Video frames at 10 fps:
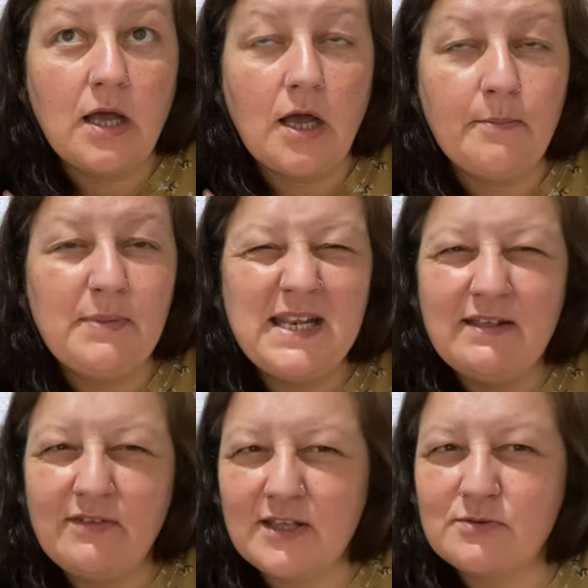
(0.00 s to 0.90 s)
I
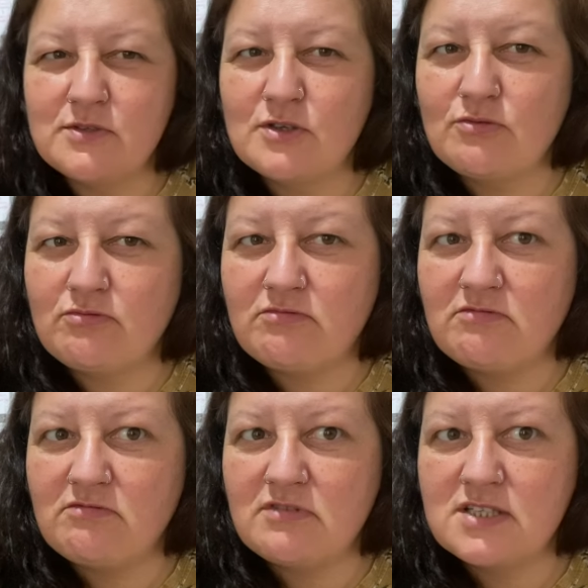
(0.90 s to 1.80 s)
believe the next one's
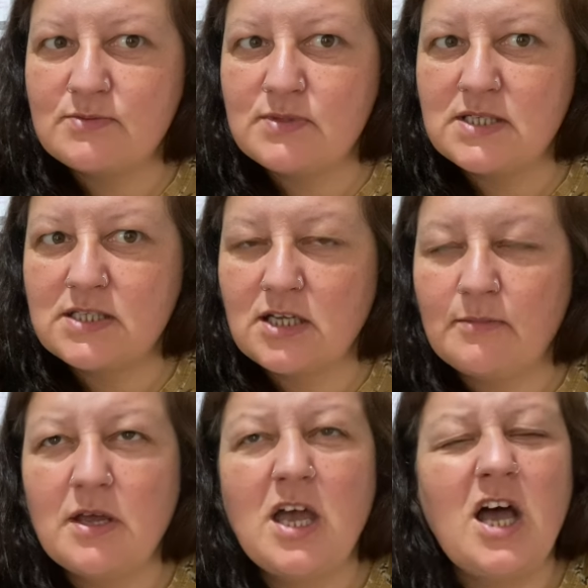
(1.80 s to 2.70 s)
Christmas.
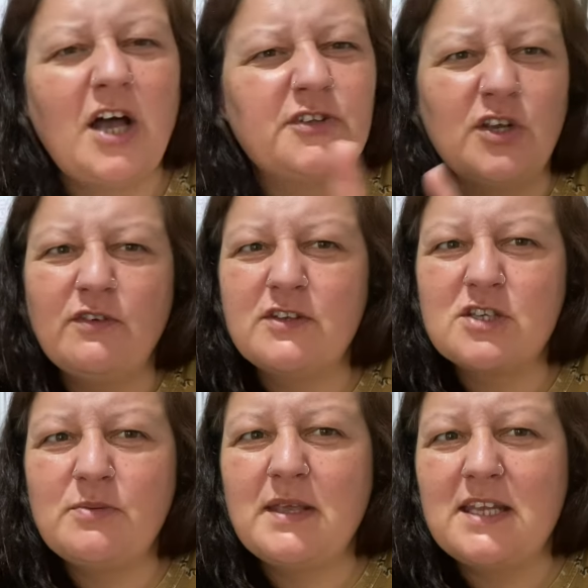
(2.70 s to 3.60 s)
I don't know if that's
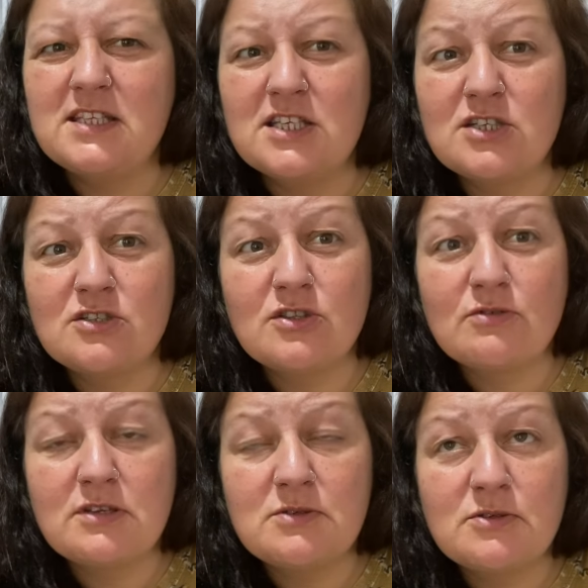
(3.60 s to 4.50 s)
going to be in addition to the
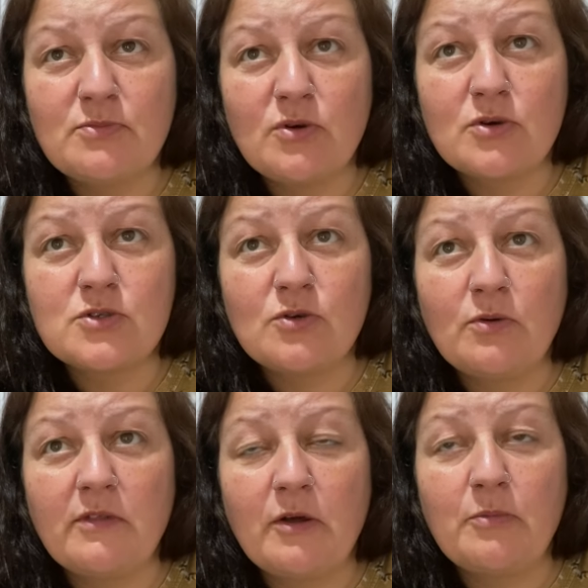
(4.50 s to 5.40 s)
Christmas box or
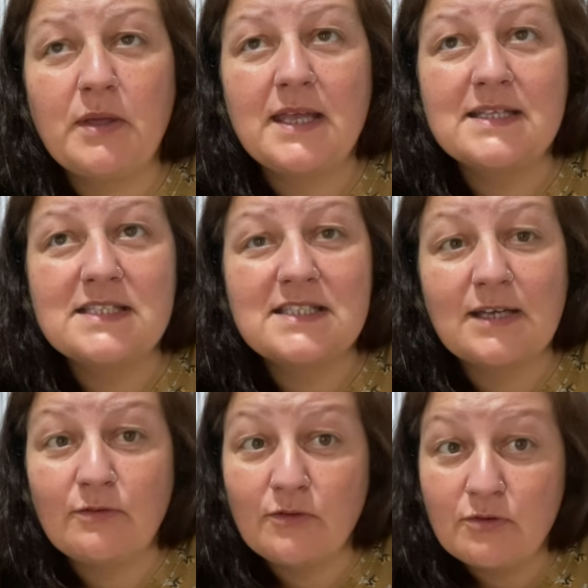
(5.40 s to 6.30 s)
that'll be instead
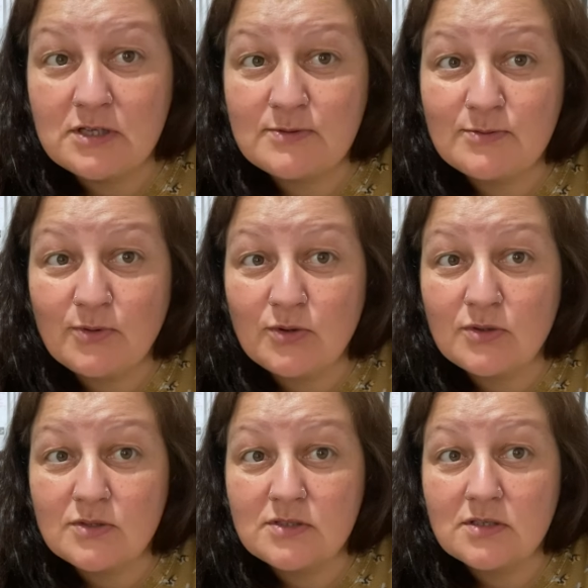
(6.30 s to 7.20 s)
of the Christmas
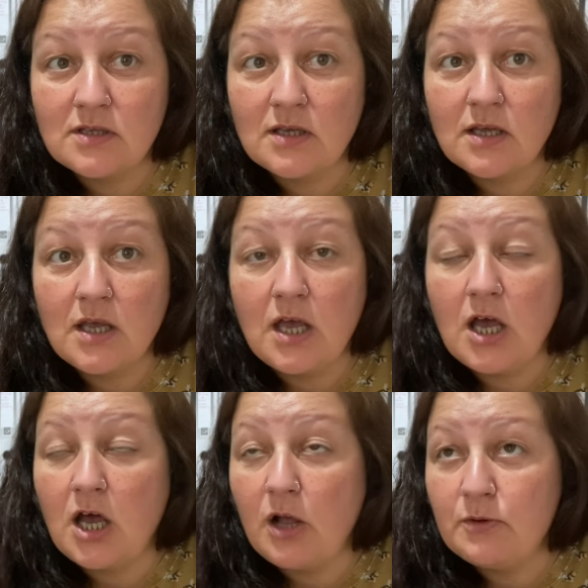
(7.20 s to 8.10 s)
box.
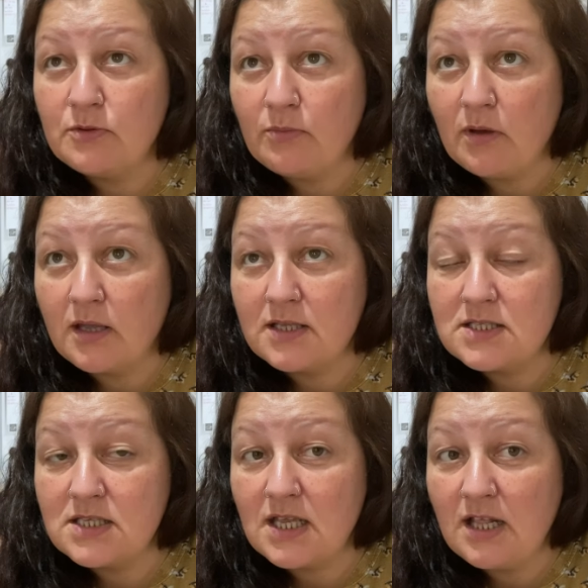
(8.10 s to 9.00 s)
I wouldn't
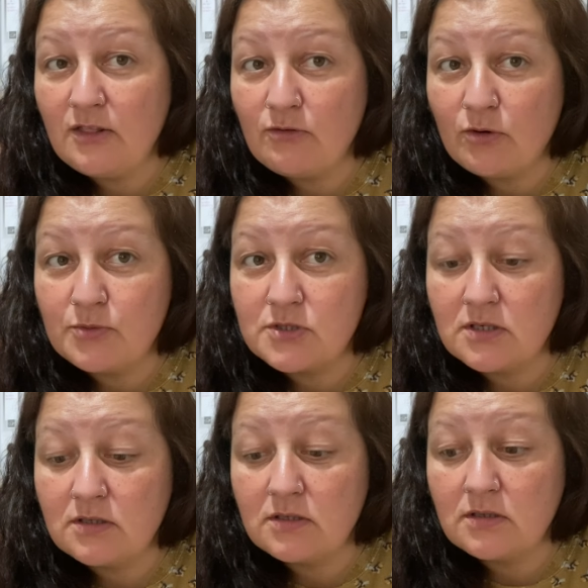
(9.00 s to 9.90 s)
mind either
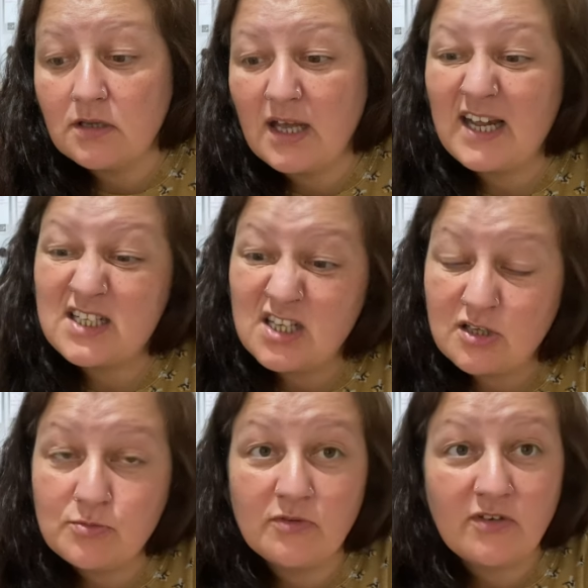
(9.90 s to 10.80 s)
option. Actually, I
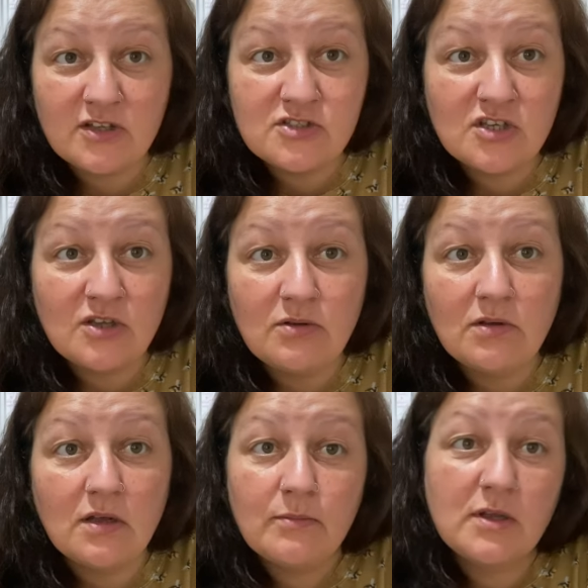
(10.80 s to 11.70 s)
would prefer two
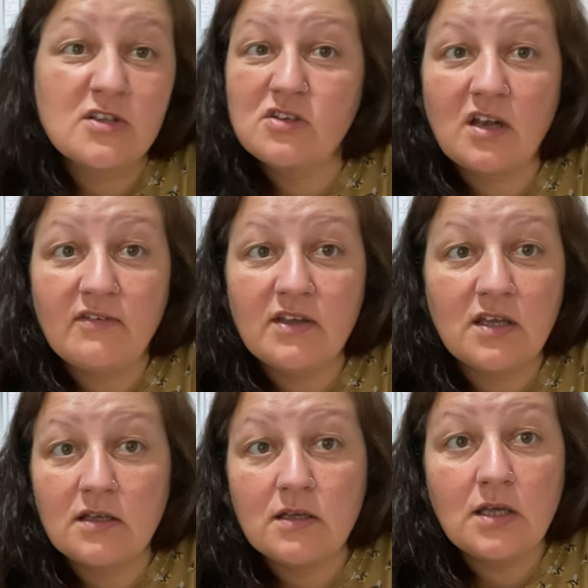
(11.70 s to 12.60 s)
because I love it.
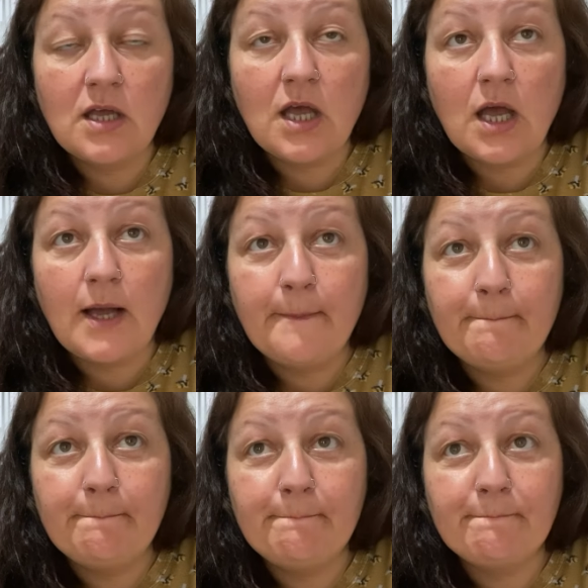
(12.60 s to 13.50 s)

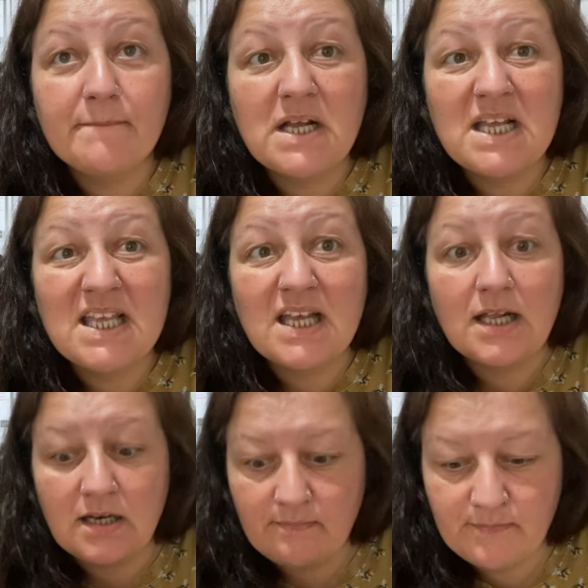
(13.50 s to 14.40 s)
Um, yeah, I'll
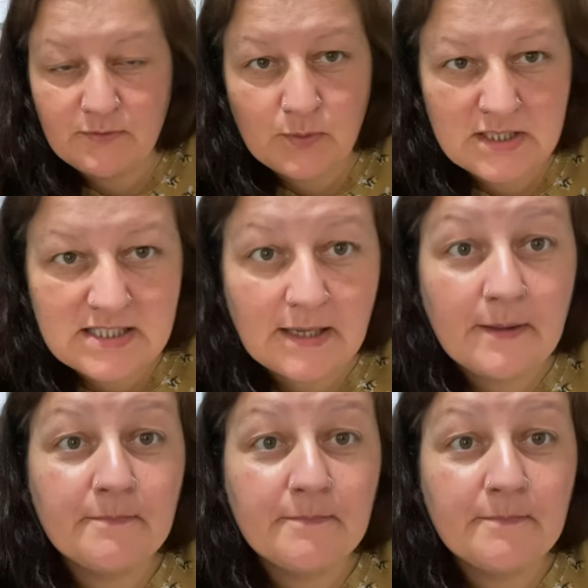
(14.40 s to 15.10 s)
wait and see.